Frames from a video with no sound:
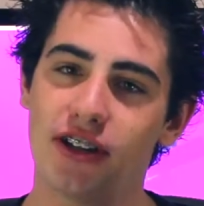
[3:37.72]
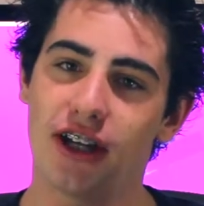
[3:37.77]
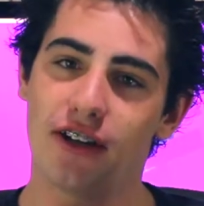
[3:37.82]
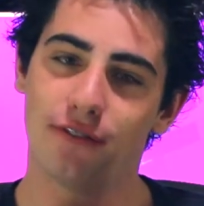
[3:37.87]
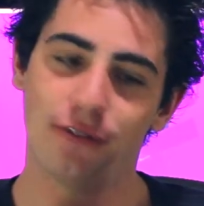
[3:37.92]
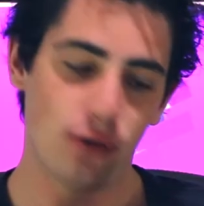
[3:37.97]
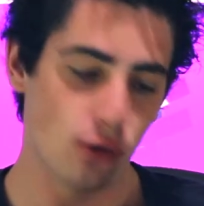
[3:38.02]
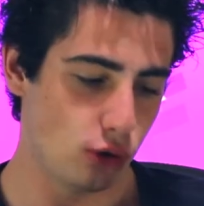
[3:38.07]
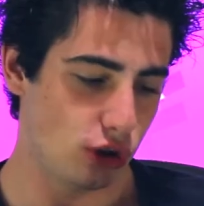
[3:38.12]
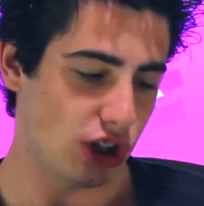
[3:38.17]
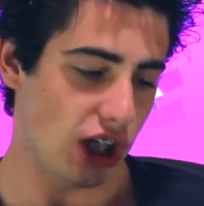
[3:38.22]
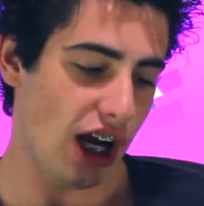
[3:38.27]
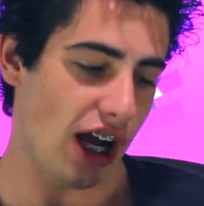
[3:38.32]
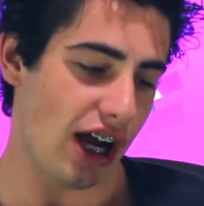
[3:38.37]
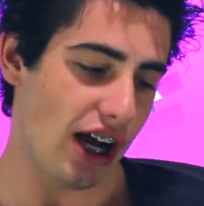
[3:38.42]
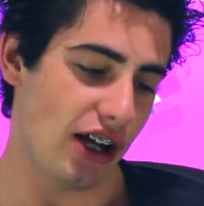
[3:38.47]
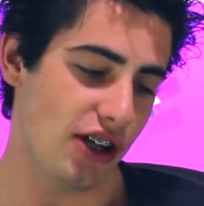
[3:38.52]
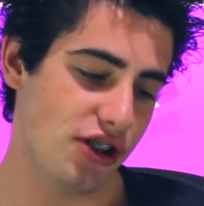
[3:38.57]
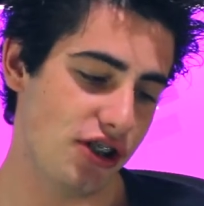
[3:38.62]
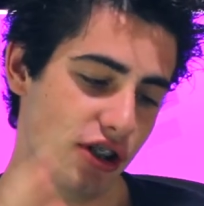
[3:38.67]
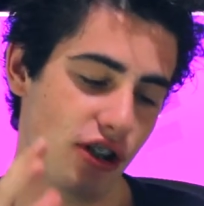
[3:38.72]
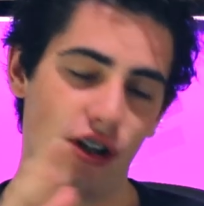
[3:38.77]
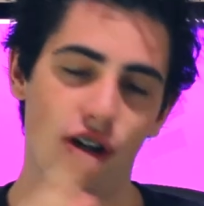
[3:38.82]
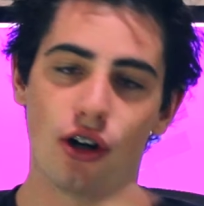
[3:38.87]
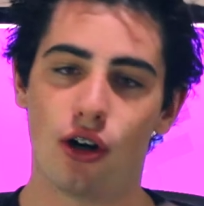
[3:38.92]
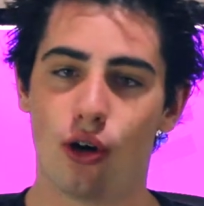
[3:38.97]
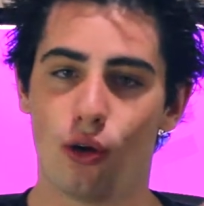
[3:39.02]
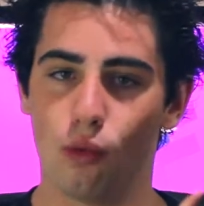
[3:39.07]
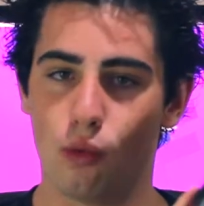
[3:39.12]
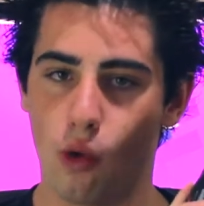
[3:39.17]
get full charge
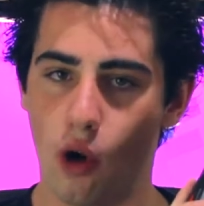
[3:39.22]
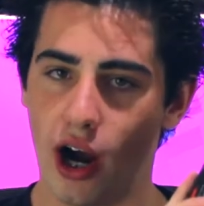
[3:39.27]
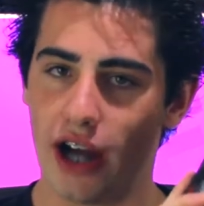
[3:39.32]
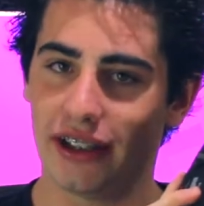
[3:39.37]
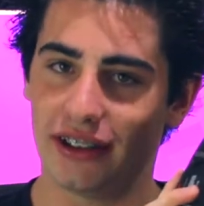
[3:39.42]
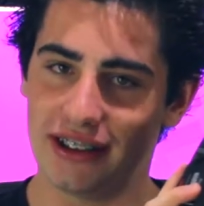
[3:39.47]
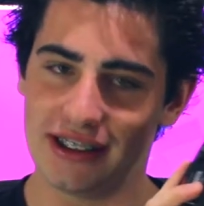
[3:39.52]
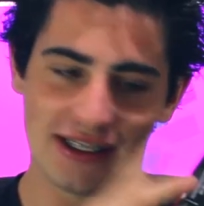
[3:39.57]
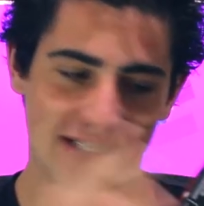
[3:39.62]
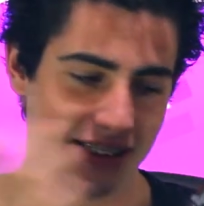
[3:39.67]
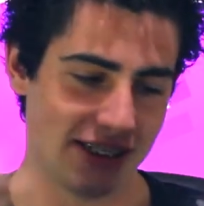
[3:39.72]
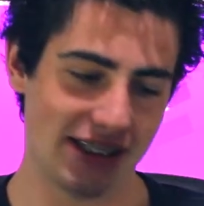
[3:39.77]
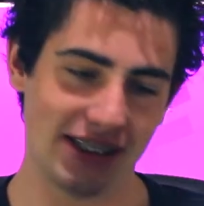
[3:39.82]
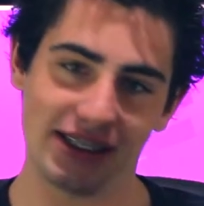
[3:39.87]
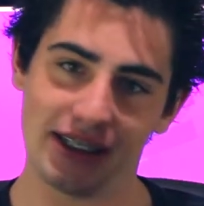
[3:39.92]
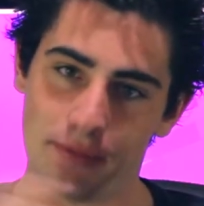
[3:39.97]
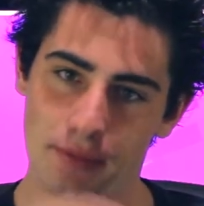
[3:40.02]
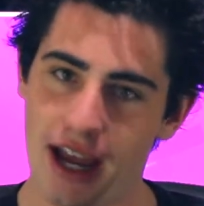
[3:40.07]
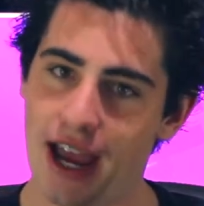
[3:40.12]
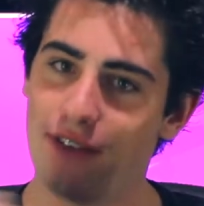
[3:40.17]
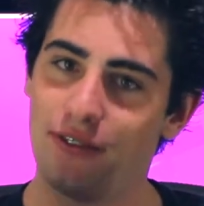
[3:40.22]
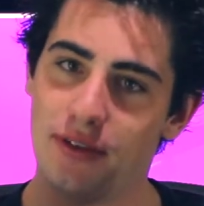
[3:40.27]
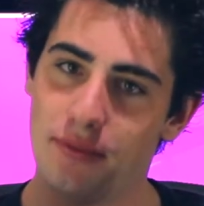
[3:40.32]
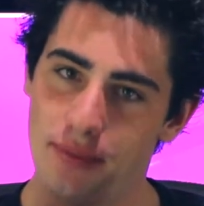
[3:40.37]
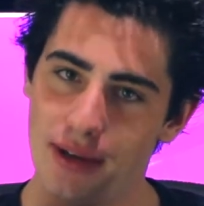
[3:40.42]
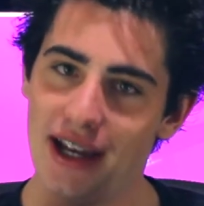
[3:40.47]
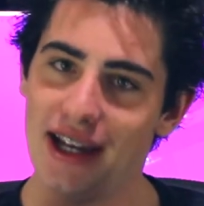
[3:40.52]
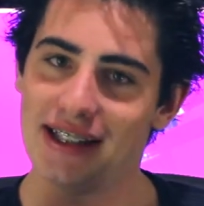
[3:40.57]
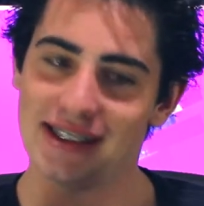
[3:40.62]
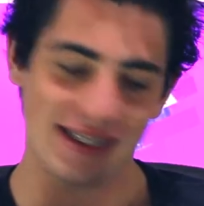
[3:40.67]
while you're listening to some heavy
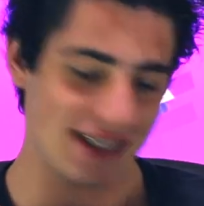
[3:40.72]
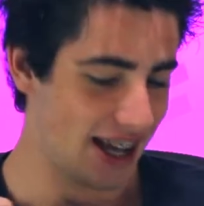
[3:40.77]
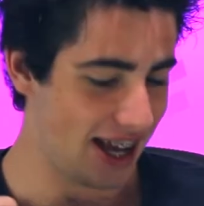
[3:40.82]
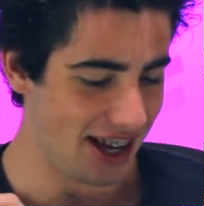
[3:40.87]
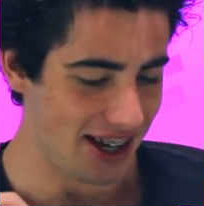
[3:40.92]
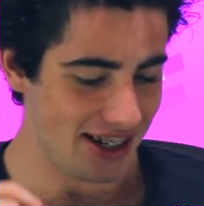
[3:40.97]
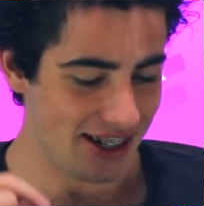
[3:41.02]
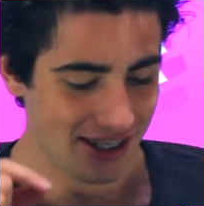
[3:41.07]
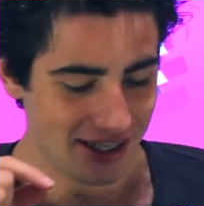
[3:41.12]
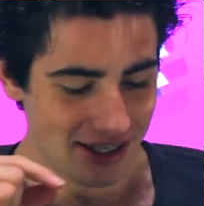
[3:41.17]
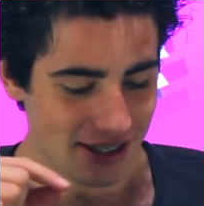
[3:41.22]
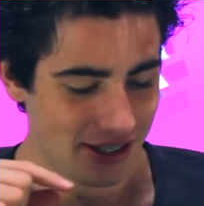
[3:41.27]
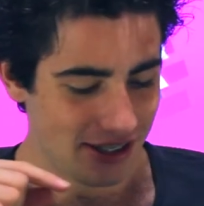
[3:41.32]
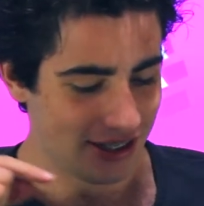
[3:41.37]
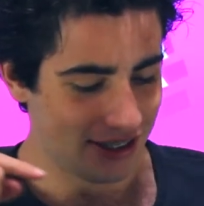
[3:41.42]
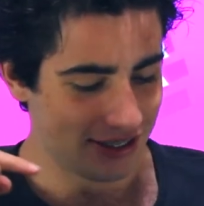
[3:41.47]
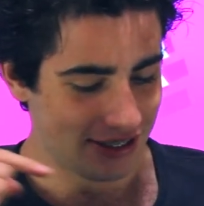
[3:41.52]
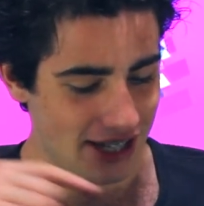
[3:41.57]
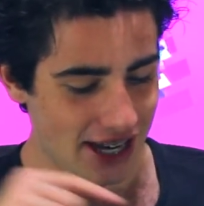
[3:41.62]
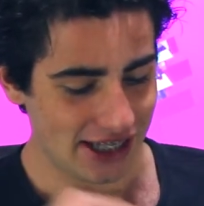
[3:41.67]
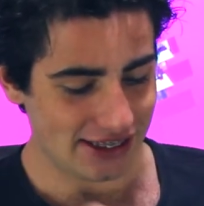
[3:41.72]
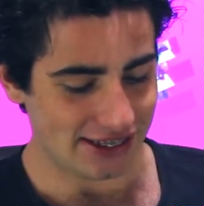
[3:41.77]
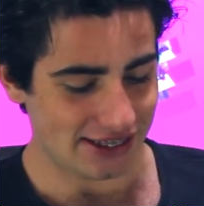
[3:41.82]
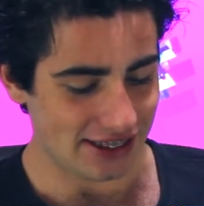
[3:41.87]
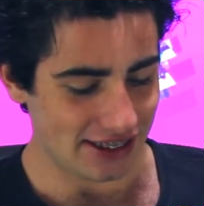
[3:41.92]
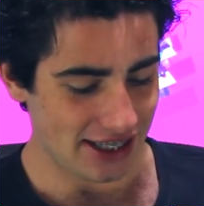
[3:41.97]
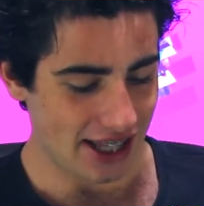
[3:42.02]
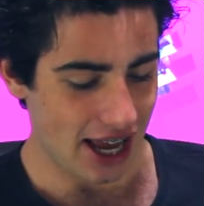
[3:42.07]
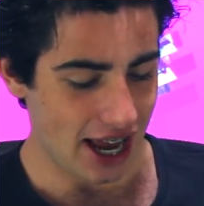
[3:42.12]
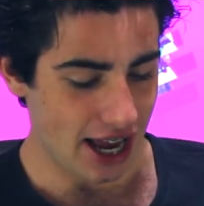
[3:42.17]
beats, eh? Next
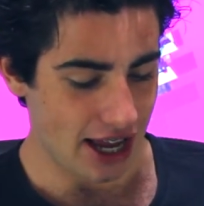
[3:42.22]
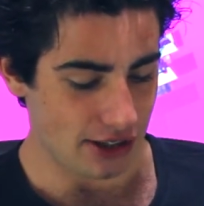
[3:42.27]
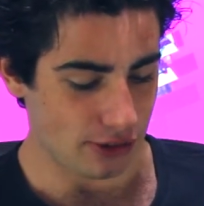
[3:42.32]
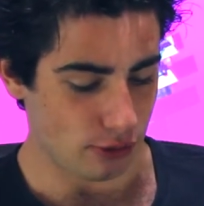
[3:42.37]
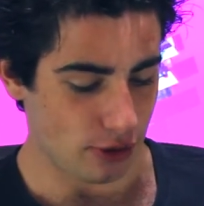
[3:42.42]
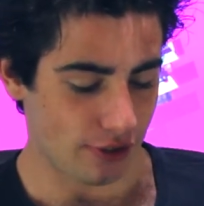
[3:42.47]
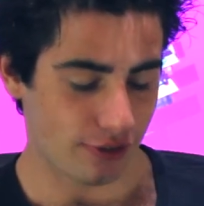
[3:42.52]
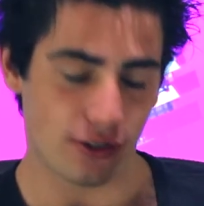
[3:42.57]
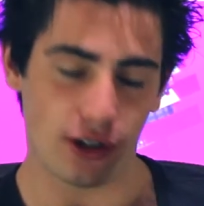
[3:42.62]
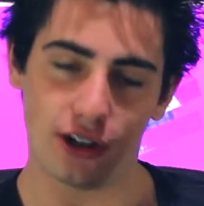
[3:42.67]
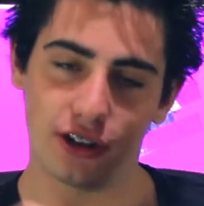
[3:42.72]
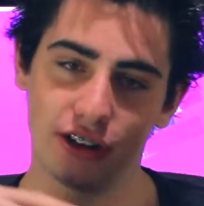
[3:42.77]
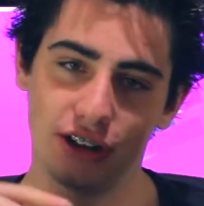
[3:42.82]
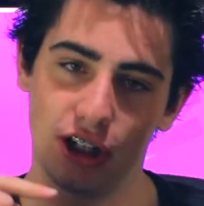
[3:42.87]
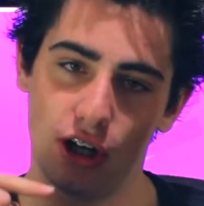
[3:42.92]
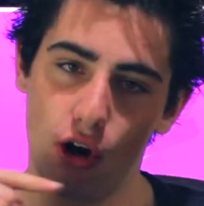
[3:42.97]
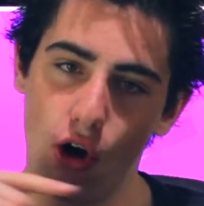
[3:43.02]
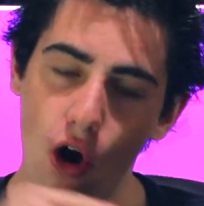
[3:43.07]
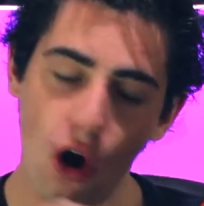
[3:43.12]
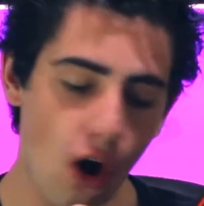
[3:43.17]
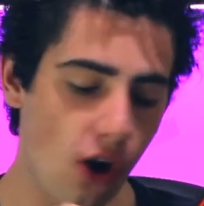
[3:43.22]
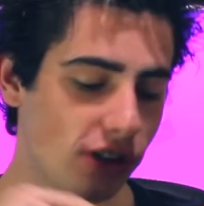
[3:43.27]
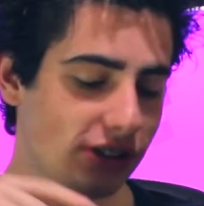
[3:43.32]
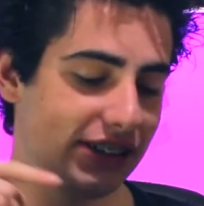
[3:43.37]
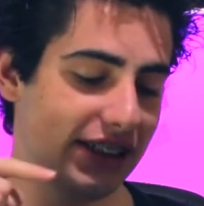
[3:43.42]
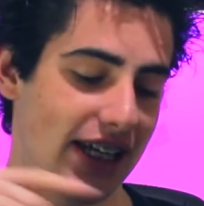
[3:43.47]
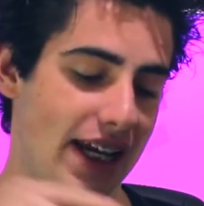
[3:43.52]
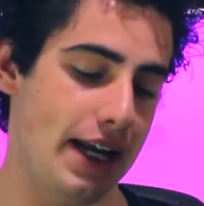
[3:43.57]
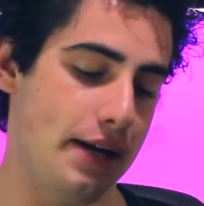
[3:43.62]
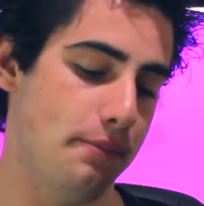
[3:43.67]
to that, we've got your aux
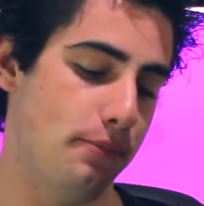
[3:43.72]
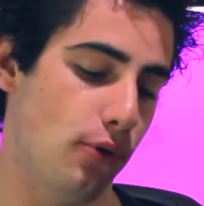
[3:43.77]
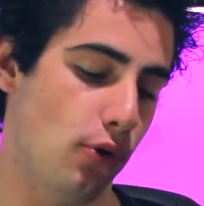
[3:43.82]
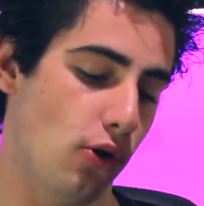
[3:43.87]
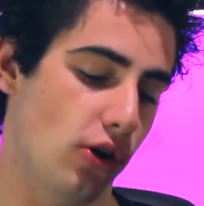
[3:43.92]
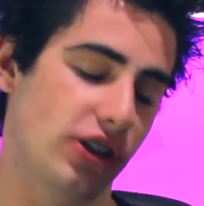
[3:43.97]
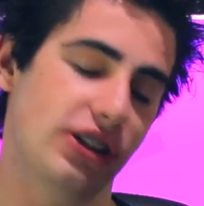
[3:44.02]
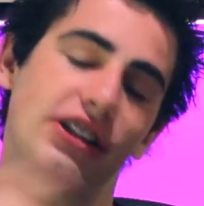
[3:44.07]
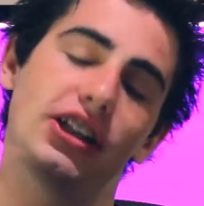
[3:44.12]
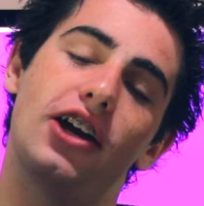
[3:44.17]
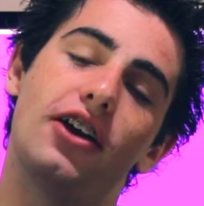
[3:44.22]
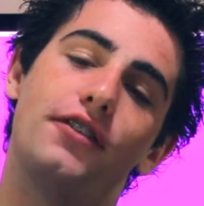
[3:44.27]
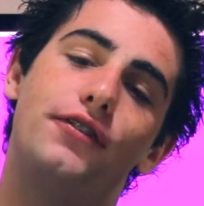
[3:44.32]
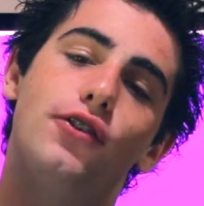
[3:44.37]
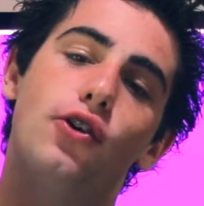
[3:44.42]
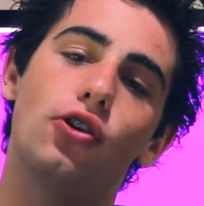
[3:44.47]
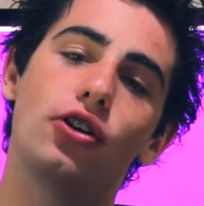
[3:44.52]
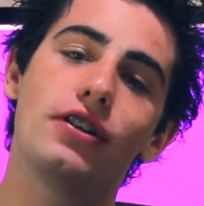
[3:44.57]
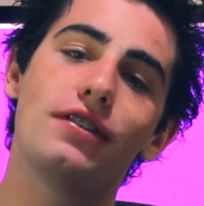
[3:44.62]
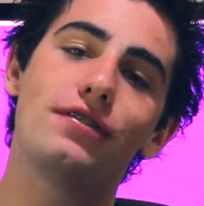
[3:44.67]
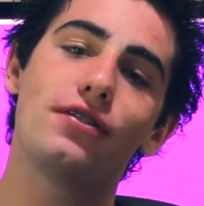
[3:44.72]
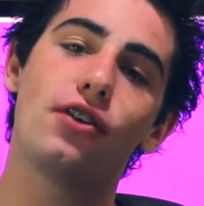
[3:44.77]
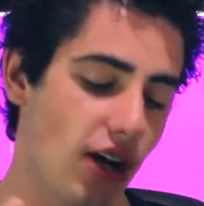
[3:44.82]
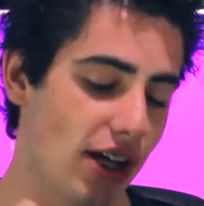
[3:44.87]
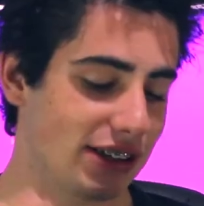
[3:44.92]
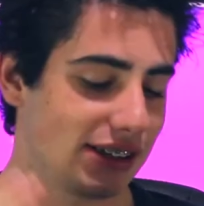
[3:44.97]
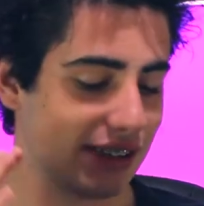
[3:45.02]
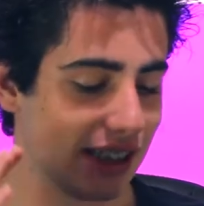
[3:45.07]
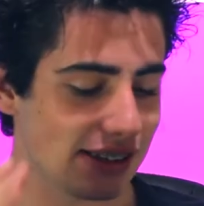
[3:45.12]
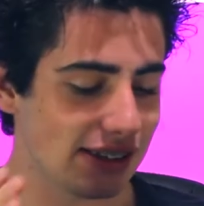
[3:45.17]
in port. So if your
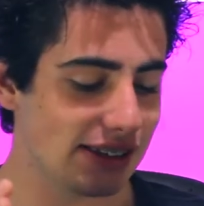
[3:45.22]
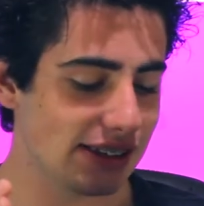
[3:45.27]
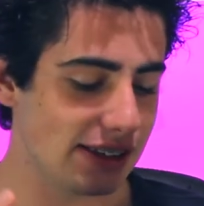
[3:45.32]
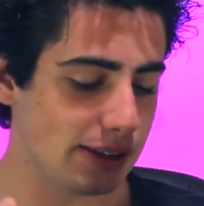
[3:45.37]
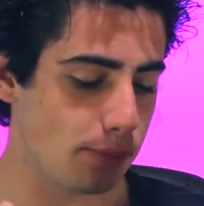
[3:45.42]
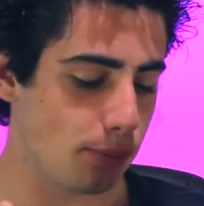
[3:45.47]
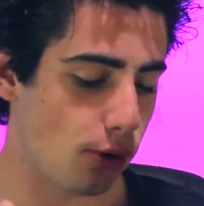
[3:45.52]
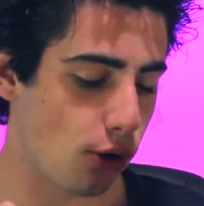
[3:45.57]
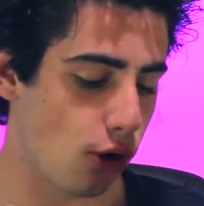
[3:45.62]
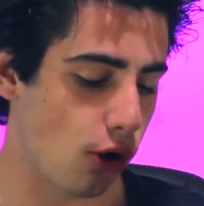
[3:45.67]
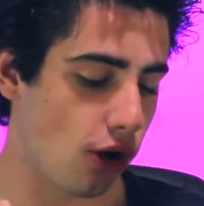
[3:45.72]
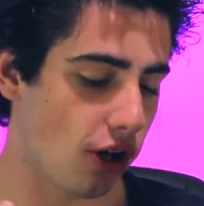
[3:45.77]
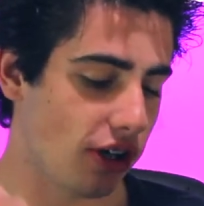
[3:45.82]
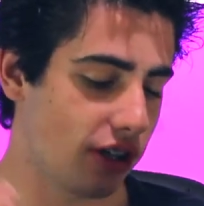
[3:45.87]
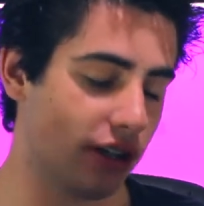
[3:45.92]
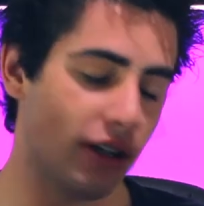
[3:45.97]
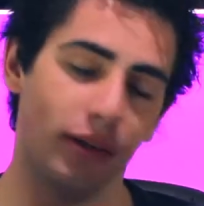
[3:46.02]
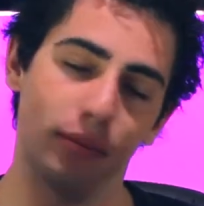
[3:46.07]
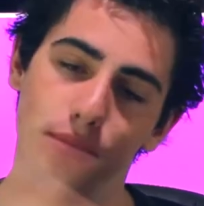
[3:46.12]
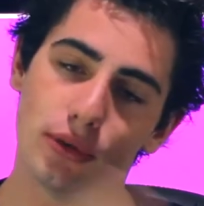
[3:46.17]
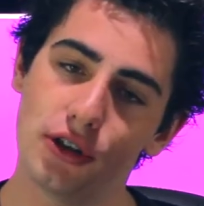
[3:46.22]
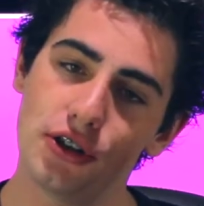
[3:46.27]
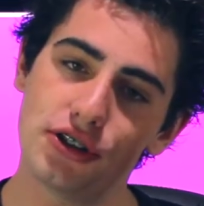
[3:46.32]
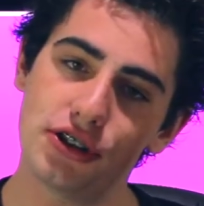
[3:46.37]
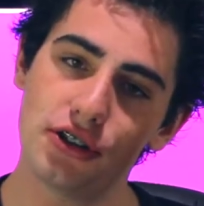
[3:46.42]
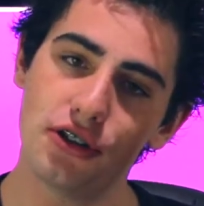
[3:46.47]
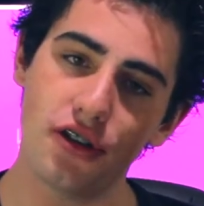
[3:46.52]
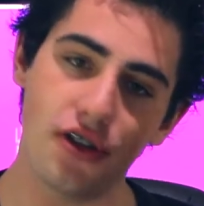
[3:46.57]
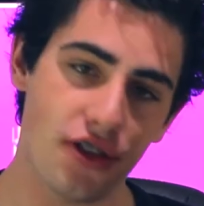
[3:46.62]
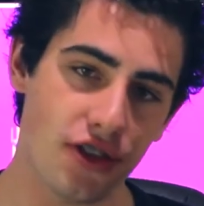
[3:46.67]
device doesn't support
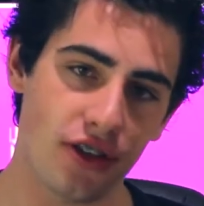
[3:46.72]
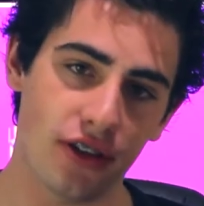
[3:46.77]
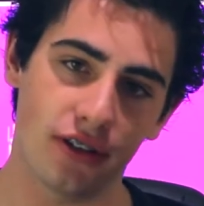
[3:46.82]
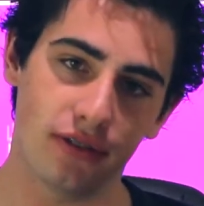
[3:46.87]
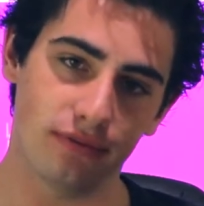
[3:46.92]
Bluetooth,